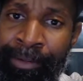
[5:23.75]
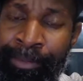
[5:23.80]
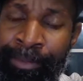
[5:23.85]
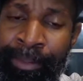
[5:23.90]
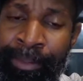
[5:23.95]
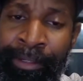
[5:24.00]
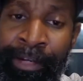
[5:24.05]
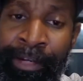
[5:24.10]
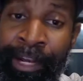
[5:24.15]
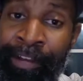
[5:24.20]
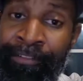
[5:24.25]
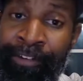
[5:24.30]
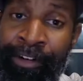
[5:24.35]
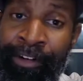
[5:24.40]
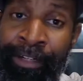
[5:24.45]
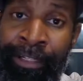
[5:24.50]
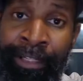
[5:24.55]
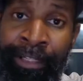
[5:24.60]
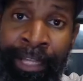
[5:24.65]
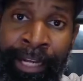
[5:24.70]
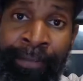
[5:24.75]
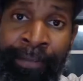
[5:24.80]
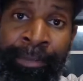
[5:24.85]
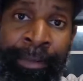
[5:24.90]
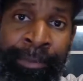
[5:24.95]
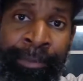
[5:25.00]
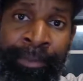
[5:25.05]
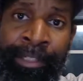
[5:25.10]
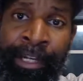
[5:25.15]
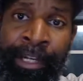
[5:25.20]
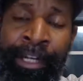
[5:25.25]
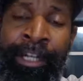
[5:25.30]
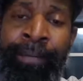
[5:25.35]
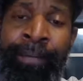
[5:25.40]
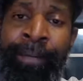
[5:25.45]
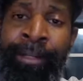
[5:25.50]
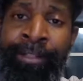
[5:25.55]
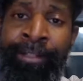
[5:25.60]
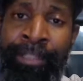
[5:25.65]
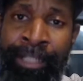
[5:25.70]
Well, I've heard a lot of people talking
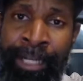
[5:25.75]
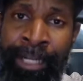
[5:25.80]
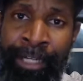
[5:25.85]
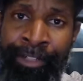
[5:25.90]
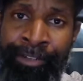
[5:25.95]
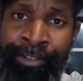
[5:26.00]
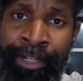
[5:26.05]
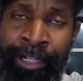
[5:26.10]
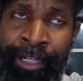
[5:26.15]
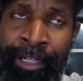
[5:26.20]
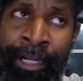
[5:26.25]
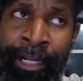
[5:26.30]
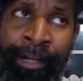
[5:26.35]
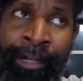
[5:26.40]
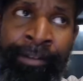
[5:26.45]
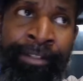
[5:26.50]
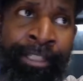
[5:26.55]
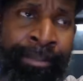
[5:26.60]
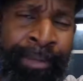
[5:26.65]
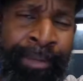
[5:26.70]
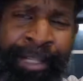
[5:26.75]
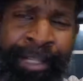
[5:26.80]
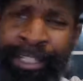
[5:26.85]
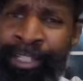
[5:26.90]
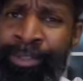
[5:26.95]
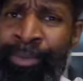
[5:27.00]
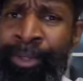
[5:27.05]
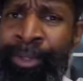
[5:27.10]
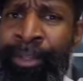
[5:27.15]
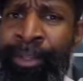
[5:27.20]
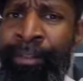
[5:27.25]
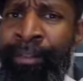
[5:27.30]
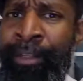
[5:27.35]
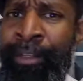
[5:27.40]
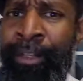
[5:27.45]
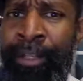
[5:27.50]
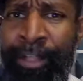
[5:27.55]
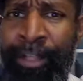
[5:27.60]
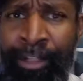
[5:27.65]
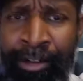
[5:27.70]
about stocks right now, especially with
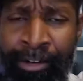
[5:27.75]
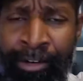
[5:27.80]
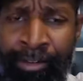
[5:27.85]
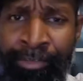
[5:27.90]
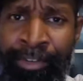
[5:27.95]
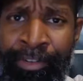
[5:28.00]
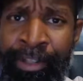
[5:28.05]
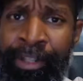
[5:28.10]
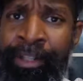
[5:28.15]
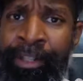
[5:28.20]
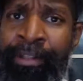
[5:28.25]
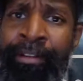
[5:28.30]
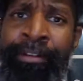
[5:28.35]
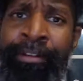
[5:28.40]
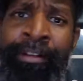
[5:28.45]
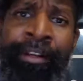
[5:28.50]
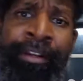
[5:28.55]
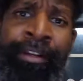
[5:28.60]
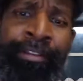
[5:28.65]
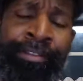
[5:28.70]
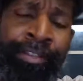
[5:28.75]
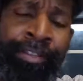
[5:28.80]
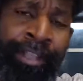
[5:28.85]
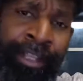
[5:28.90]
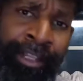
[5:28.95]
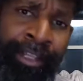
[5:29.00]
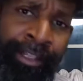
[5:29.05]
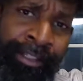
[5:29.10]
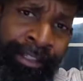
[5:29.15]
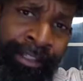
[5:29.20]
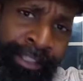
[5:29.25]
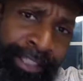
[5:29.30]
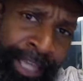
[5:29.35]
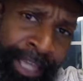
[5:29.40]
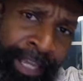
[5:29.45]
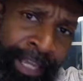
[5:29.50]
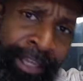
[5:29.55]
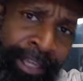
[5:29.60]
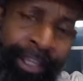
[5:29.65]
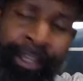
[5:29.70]
COVID, things
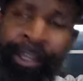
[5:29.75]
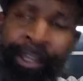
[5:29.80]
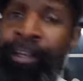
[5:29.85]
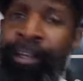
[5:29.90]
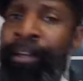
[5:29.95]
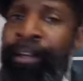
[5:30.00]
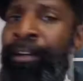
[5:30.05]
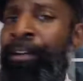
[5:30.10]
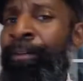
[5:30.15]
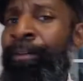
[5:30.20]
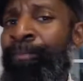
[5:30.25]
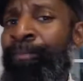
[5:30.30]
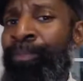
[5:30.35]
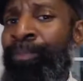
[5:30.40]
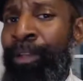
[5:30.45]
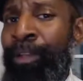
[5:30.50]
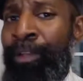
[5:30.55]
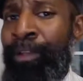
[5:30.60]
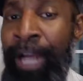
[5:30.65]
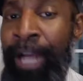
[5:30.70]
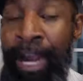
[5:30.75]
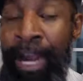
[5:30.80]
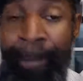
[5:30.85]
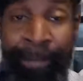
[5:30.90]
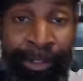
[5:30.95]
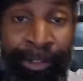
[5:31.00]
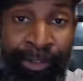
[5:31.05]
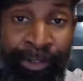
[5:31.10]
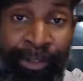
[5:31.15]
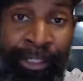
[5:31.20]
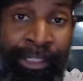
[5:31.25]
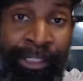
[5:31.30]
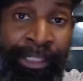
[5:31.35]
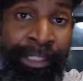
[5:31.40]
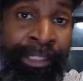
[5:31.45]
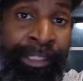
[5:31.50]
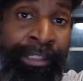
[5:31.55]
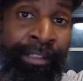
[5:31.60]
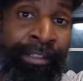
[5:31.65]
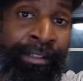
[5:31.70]
tanking,
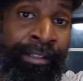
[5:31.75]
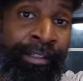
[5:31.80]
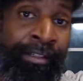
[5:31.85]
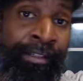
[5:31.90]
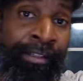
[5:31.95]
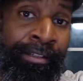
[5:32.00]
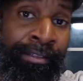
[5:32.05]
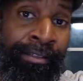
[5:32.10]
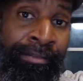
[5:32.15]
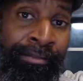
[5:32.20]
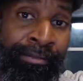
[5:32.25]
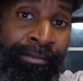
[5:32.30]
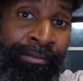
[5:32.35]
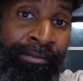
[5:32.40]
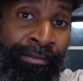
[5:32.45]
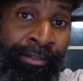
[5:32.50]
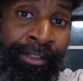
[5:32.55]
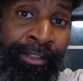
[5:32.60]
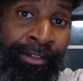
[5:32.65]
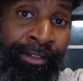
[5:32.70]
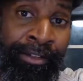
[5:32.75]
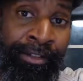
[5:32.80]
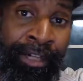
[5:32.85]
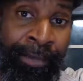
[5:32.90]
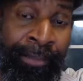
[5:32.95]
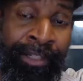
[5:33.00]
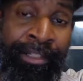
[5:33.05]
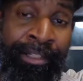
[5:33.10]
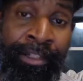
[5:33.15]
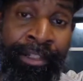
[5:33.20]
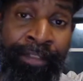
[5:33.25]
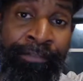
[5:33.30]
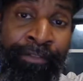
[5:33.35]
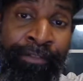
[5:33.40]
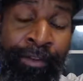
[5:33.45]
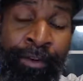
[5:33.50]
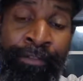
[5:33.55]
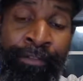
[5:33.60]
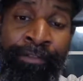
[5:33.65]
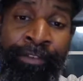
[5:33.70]
opportunities, coming to the
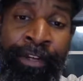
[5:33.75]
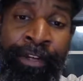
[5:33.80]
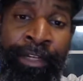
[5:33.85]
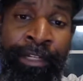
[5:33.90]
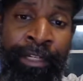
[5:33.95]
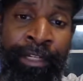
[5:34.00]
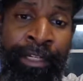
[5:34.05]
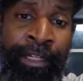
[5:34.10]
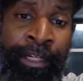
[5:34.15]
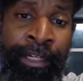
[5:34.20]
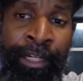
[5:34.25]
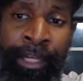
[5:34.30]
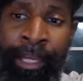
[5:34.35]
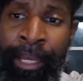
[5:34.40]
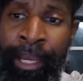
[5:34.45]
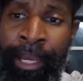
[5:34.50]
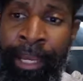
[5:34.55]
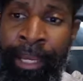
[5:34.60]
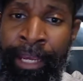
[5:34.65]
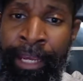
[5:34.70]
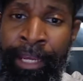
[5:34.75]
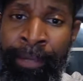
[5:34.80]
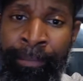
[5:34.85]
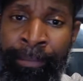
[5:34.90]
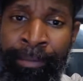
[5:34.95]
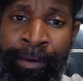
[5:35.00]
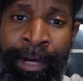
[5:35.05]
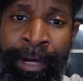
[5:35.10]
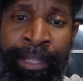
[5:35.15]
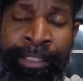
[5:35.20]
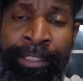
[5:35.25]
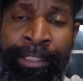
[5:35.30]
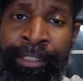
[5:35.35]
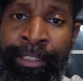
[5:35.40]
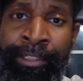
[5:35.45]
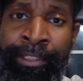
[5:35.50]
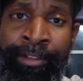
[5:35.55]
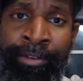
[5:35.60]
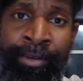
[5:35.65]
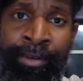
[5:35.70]
forefront, and
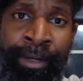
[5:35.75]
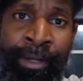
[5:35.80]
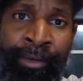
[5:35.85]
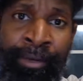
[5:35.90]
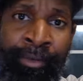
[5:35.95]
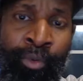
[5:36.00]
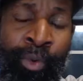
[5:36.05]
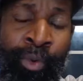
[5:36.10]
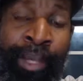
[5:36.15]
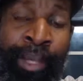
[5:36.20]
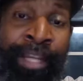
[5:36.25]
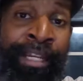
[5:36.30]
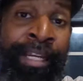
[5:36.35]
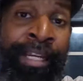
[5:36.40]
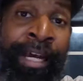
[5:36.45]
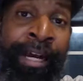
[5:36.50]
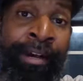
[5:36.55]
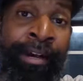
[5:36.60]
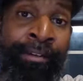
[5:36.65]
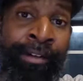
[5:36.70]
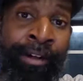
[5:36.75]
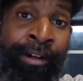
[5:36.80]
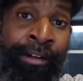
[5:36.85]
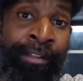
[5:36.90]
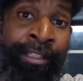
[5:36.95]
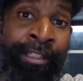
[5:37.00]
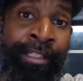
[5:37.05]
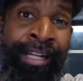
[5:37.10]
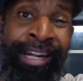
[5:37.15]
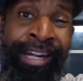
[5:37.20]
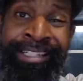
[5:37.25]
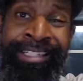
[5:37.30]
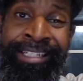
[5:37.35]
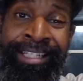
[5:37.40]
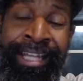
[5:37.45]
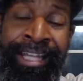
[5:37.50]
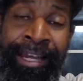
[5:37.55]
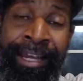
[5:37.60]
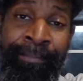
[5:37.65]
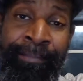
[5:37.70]
prices going way down on stocks
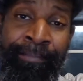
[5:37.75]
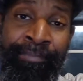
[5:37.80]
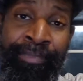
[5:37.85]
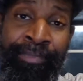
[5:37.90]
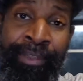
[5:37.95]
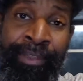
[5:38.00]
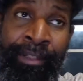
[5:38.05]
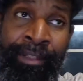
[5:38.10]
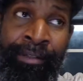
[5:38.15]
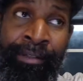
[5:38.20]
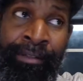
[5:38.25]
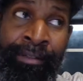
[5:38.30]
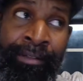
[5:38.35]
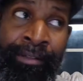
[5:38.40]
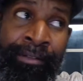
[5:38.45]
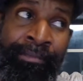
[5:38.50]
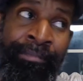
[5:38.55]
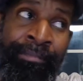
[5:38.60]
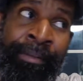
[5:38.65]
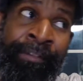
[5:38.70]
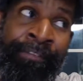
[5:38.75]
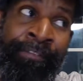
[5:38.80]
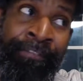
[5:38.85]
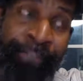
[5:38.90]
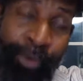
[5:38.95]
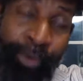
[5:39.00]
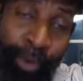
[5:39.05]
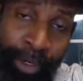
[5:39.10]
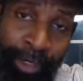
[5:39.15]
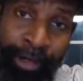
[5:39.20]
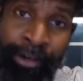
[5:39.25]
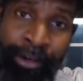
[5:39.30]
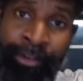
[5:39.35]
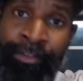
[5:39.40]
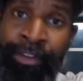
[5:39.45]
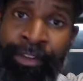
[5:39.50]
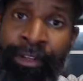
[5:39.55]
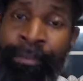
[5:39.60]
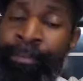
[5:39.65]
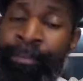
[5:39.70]
that before
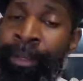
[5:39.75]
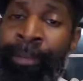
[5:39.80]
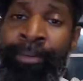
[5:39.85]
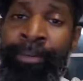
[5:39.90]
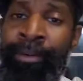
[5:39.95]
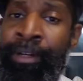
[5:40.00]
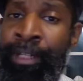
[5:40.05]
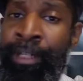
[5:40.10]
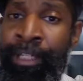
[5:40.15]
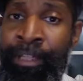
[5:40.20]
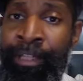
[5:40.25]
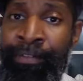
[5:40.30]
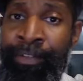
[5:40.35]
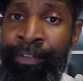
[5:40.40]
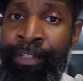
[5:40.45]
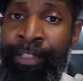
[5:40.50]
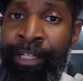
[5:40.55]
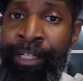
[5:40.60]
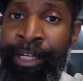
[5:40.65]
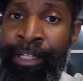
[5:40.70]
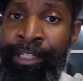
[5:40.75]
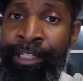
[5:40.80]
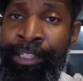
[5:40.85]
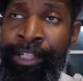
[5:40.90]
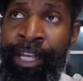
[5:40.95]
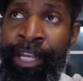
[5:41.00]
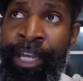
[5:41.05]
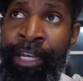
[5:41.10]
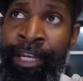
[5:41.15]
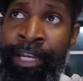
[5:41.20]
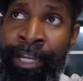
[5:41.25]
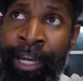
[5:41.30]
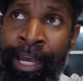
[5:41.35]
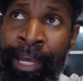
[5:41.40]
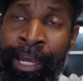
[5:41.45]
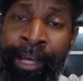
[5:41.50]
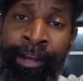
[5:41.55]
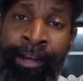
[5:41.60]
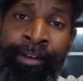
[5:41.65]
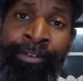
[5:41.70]
COVID people couldn't even touch. And
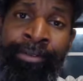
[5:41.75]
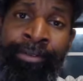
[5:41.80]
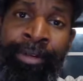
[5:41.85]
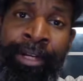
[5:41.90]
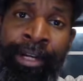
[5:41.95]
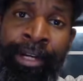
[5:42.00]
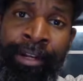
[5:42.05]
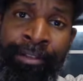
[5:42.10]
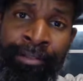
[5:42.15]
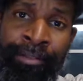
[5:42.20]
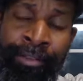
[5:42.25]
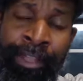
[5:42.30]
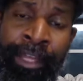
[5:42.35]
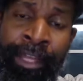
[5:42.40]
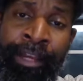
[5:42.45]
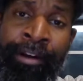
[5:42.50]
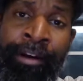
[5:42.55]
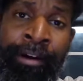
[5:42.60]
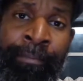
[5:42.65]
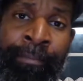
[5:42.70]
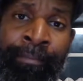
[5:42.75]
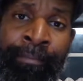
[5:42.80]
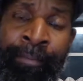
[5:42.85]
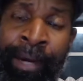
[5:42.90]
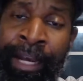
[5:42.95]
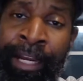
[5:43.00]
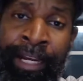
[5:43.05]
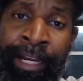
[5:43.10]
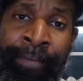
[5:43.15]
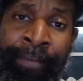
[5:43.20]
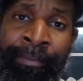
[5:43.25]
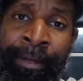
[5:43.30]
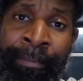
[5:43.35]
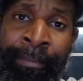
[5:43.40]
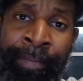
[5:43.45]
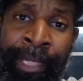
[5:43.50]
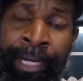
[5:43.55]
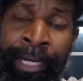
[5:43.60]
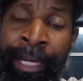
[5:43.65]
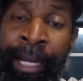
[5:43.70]
now they are buying them
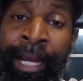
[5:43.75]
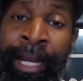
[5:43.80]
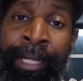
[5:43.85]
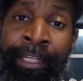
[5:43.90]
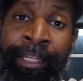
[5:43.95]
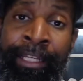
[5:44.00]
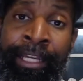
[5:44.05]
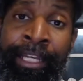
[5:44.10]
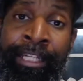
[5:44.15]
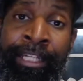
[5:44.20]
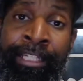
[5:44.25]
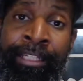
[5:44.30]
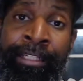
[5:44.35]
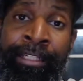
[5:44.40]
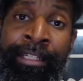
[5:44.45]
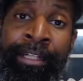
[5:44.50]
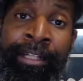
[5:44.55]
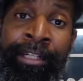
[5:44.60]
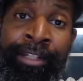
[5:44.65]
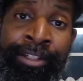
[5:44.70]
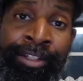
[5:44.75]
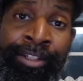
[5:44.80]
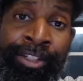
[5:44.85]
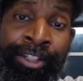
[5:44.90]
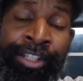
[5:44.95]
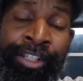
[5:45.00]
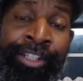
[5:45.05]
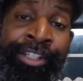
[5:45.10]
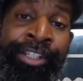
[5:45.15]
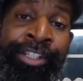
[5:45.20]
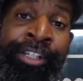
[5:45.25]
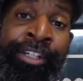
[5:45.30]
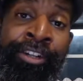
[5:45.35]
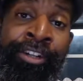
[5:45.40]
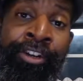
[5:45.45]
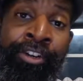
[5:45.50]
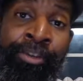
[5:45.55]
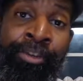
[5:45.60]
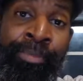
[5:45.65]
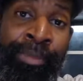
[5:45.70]
up like hotcakes just in
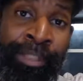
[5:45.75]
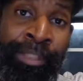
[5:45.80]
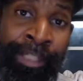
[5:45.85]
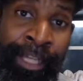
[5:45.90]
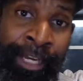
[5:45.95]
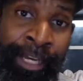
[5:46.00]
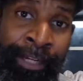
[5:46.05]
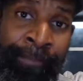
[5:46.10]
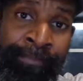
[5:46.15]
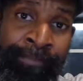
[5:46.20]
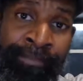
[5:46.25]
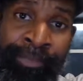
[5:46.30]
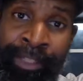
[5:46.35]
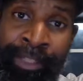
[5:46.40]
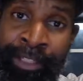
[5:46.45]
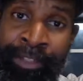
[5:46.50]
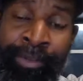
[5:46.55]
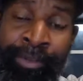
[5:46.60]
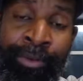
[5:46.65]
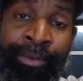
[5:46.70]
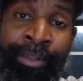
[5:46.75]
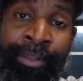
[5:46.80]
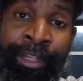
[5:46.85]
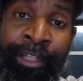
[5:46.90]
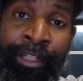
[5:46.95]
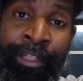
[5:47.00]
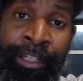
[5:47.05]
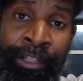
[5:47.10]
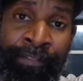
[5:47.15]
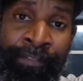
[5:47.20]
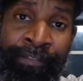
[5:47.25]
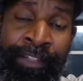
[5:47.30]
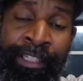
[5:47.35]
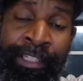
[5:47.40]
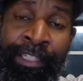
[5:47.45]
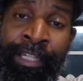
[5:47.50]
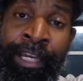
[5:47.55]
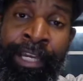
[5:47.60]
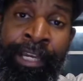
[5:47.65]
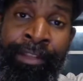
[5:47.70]
hopes that this whole thing
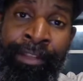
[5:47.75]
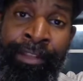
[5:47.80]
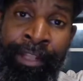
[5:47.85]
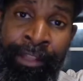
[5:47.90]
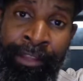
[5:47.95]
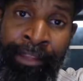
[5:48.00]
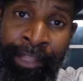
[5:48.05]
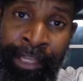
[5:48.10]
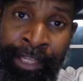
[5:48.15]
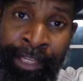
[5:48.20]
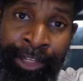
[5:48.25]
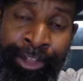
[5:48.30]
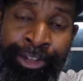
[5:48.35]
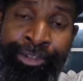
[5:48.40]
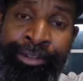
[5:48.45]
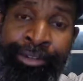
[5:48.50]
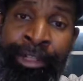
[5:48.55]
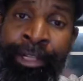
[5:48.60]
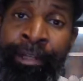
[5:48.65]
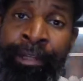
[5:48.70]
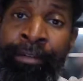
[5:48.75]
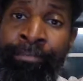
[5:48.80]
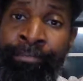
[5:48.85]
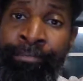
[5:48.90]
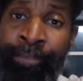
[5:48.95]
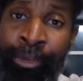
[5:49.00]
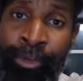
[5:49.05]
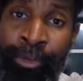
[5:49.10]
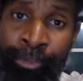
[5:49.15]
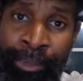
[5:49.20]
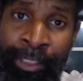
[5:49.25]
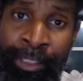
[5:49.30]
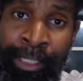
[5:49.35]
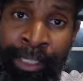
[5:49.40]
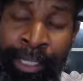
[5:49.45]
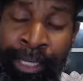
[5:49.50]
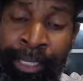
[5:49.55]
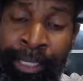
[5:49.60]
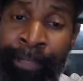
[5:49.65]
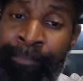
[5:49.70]
lifts and then the industry booms
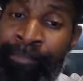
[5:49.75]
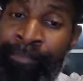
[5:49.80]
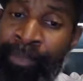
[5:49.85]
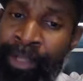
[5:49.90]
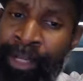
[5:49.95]
again.